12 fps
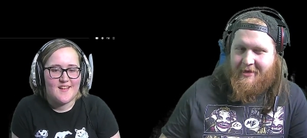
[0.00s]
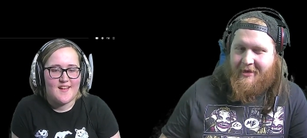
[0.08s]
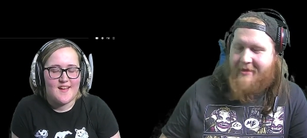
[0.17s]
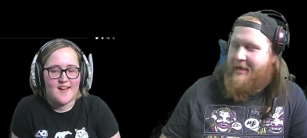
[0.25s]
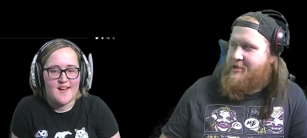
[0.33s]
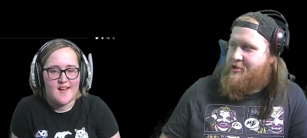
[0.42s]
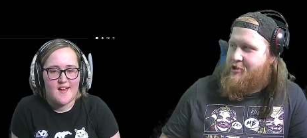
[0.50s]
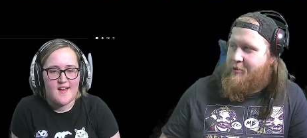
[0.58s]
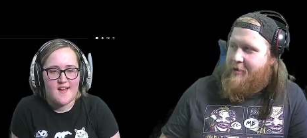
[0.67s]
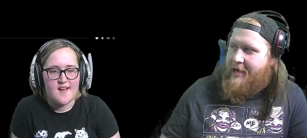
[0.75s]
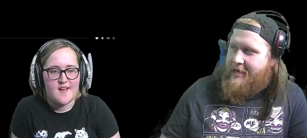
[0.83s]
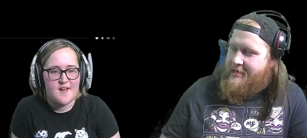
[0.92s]
Speaker 1: glass shoe
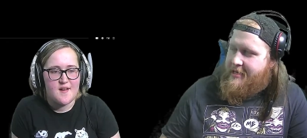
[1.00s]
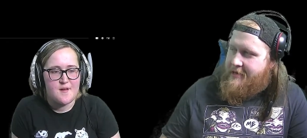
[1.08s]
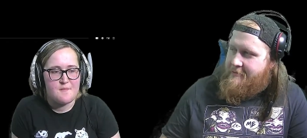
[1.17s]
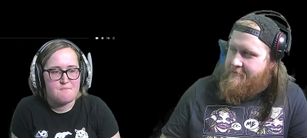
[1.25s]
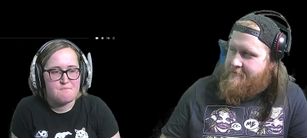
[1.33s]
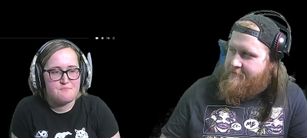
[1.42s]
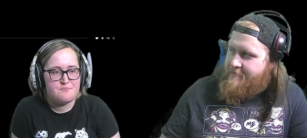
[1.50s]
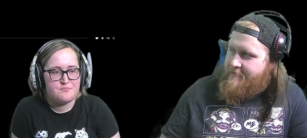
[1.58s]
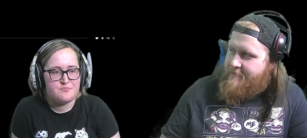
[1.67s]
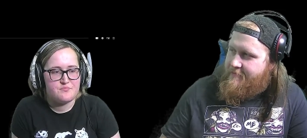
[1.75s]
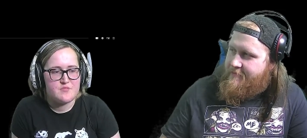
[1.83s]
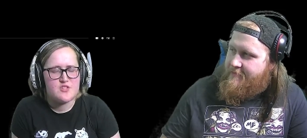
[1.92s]
guy said.
Speaker 2: Um,
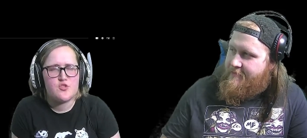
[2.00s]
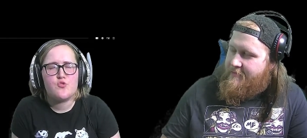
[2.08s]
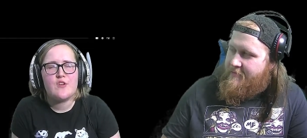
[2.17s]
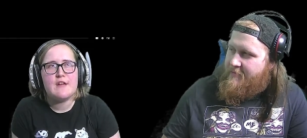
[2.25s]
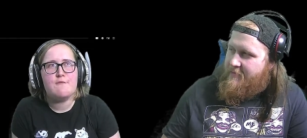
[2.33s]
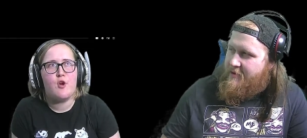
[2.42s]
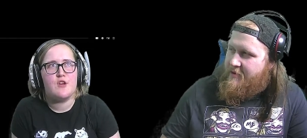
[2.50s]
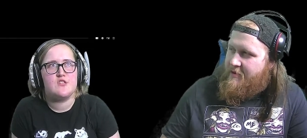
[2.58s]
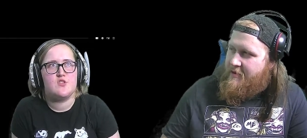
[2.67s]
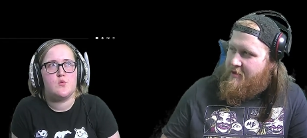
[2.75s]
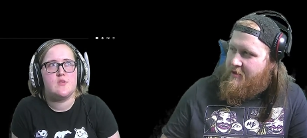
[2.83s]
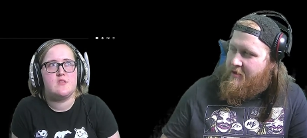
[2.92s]
there's three voices, though,
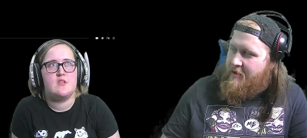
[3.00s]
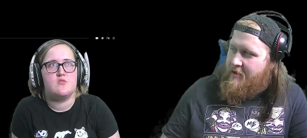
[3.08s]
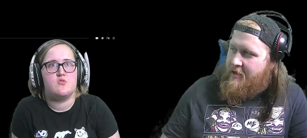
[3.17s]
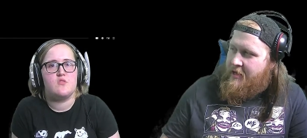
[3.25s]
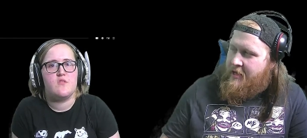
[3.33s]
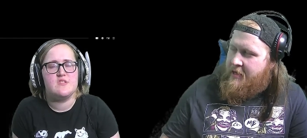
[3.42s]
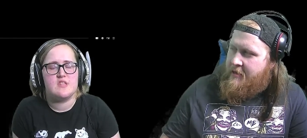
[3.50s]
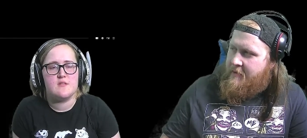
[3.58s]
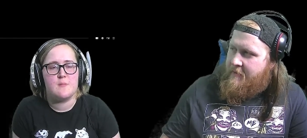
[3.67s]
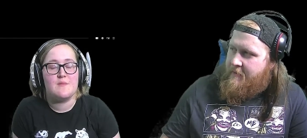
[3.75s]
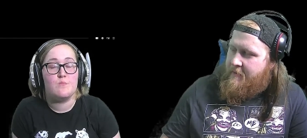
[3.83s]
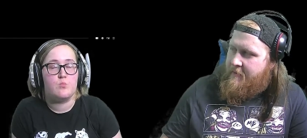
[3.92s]
isn't there? So obviously there've
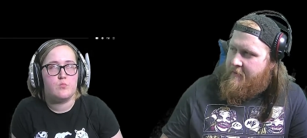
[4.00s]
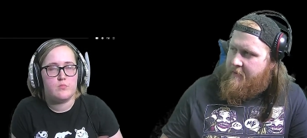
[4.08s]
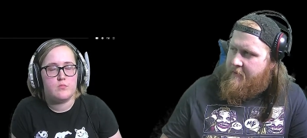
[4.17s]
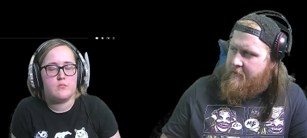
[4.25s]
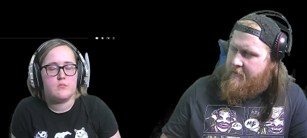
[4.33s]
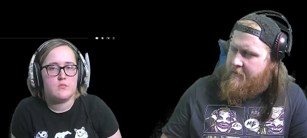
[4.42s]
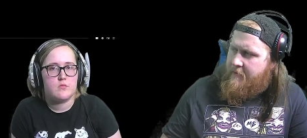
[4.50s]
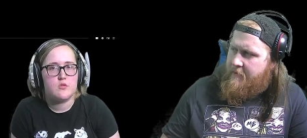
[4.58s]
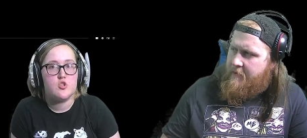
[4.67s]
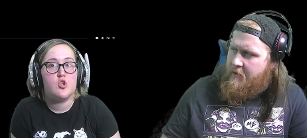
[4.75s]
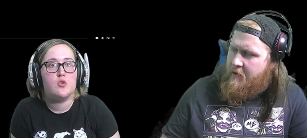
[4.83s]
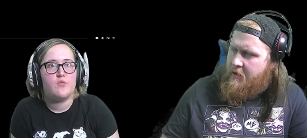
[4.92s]
been
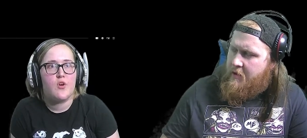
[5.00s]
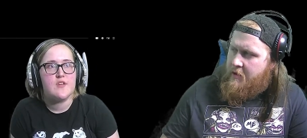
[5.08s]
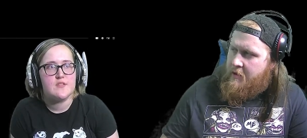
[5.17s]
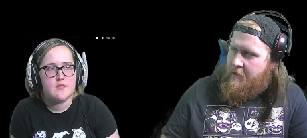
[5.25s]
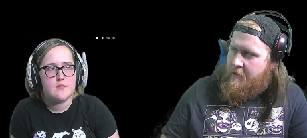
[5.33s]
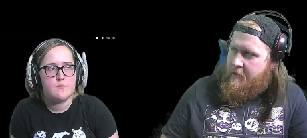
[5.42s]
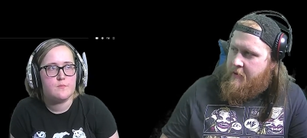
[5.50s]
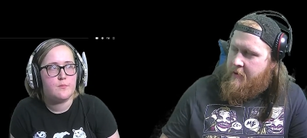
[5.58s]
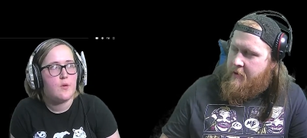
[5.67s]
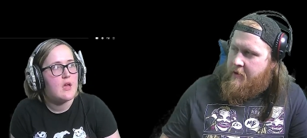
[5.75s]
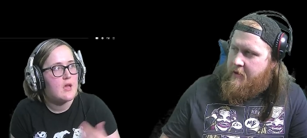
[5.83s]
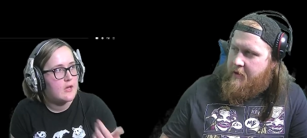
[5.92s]
two voices,
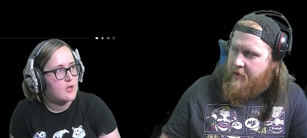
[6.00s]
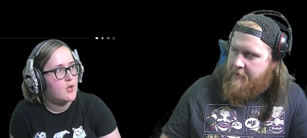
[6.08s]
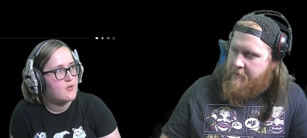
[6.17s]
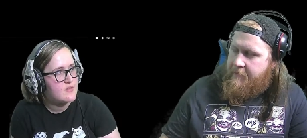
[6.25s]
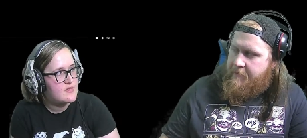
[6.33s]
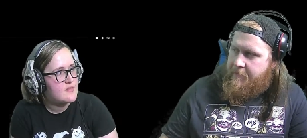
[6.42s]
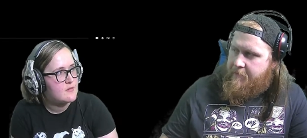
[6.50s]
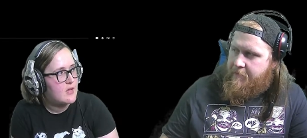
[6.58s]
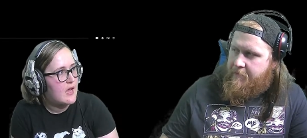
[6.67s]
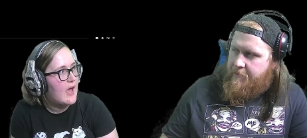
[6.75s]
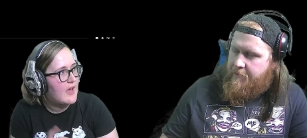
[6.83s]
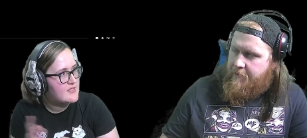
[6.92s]
including yeah.
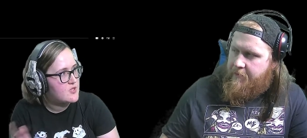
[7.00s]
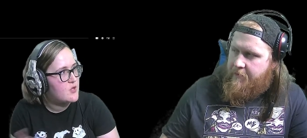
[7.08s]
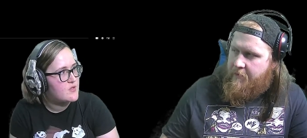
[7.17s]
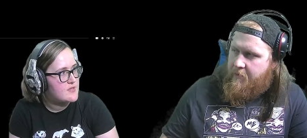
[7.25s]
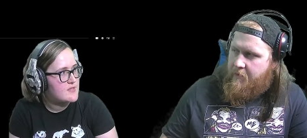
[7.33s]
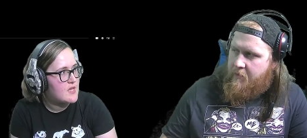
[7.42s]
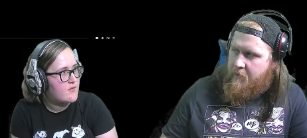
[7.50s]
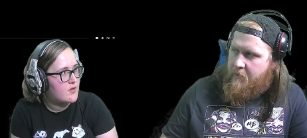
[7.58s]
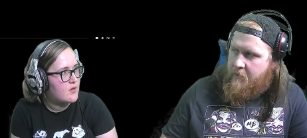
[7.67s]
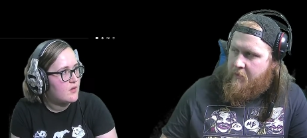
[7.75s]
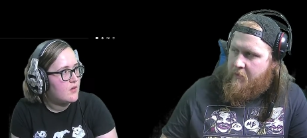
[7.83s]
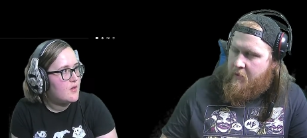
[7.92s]
excluding Steven.
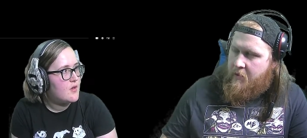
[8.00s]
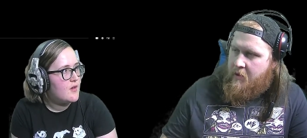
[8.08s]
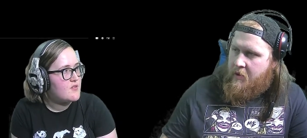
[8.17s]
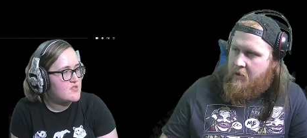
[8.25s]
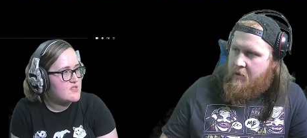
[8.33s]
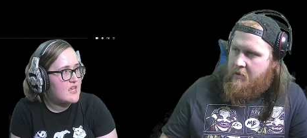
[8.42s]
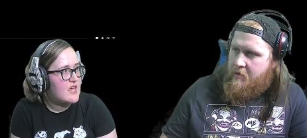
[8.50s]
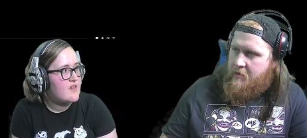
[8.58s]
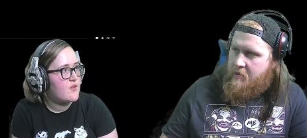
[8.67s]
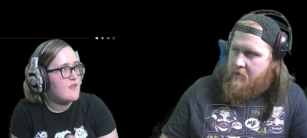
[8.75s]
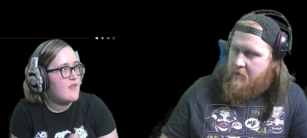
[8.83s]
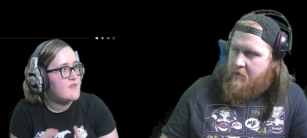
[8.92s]
So Steven,
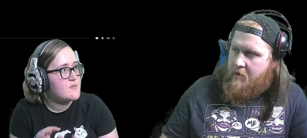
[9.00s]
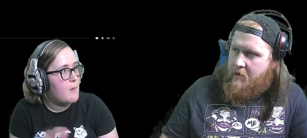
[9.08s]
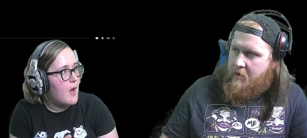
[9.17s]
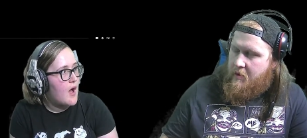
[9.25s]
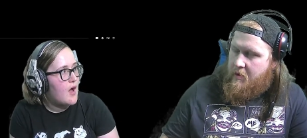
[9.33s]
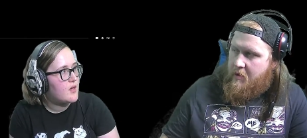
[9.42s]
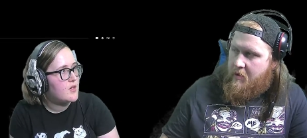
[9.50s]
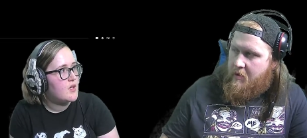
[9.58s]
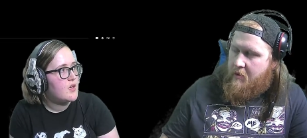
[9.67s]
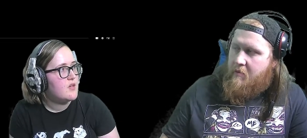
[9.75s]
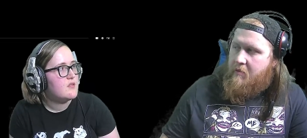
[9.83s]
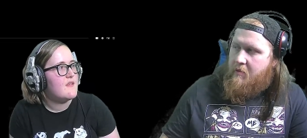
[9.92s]
then there's Marc,
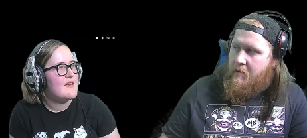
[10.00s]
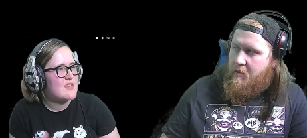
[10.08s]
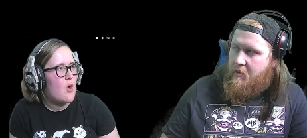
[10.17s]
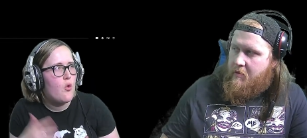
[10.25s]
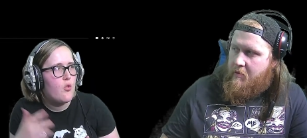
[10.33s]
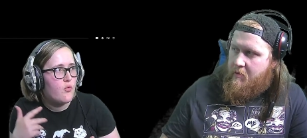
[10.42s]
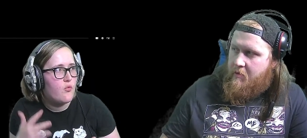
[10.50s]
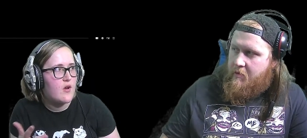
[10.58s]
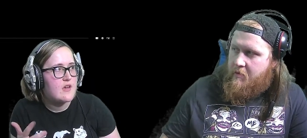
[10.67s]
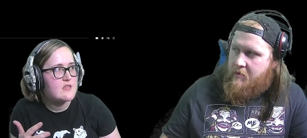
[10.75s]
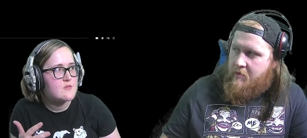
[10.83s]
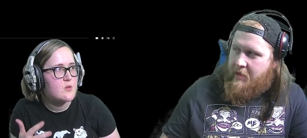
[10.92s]
and there's that other
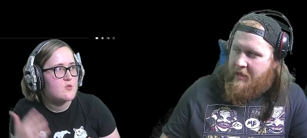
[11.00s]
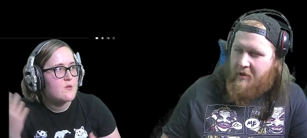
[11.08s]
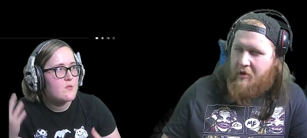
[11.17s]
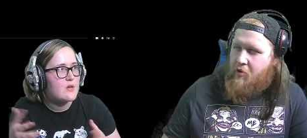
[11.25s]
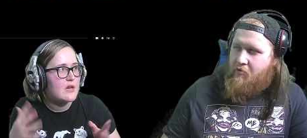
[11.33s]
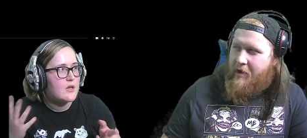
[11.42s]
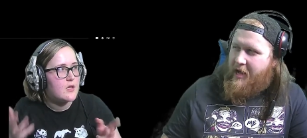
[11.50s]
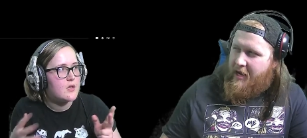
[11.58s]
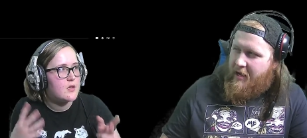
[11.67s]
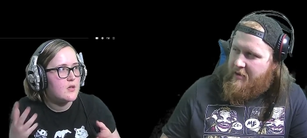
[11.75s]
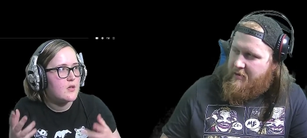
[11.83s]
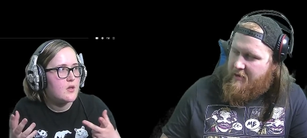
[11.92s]
voice which like we the narrator, little...
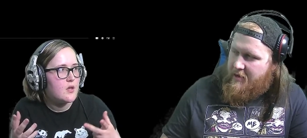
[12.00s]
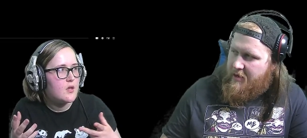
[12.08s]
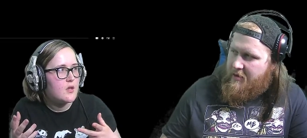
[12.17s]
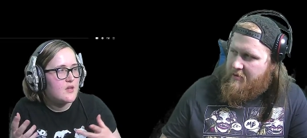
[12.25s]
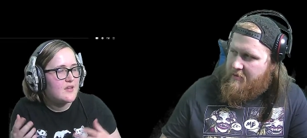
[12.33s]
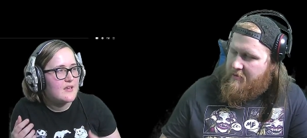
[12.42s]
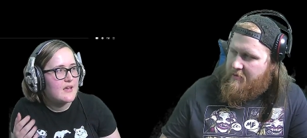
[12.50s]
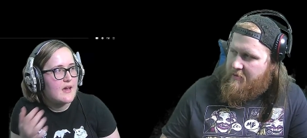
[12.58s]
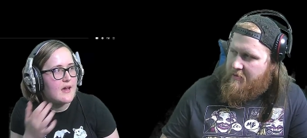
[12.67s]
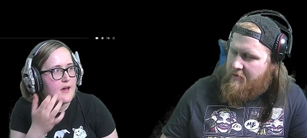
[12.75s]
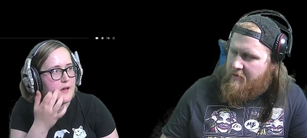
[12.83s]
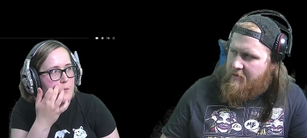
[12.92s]
yeah.
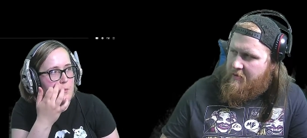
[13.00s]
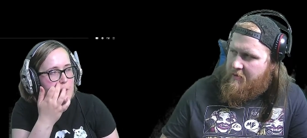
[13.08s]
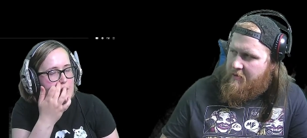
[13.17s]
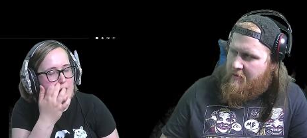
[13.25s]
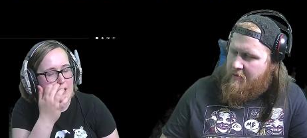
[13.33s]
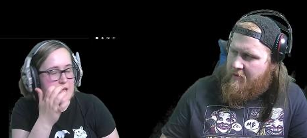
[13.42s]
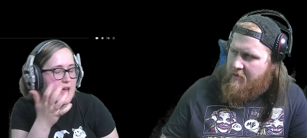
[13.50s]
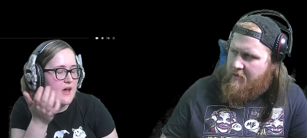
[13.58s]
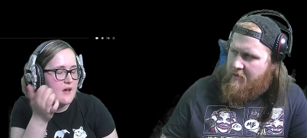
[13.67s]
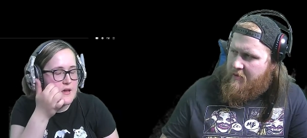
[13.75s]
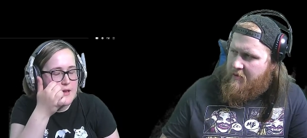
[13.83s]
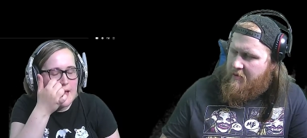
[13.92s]
Yeah, we uh, yeah.
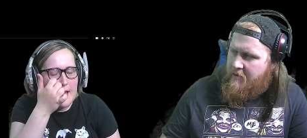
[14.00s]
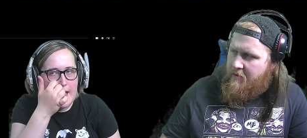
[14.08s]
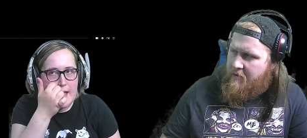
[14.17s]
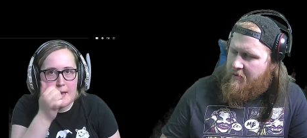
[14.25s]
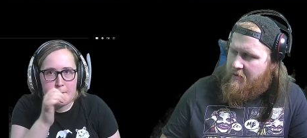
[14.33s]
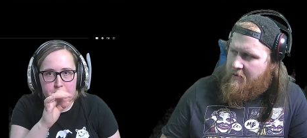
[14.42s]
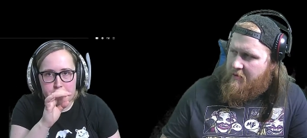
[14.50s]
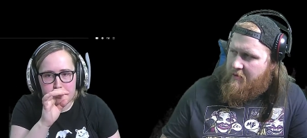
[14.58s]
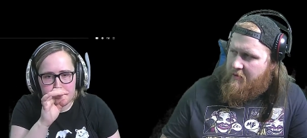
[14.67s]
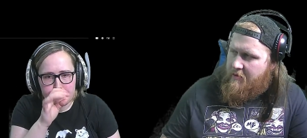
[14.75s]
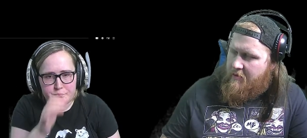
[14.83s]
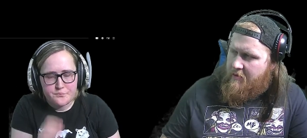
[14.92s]
Um,
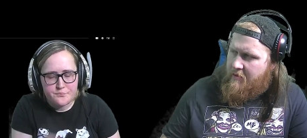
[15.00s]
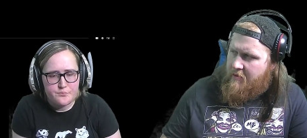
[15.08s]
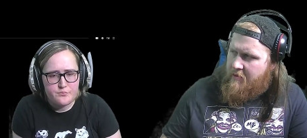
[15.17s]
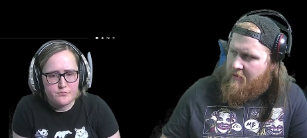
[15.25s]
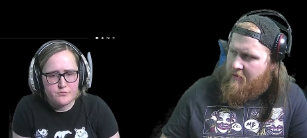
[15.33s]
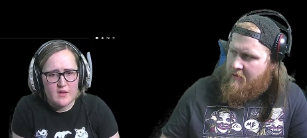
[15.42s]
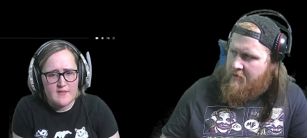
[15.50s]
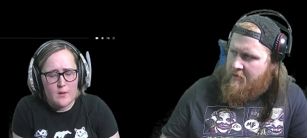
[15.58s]
that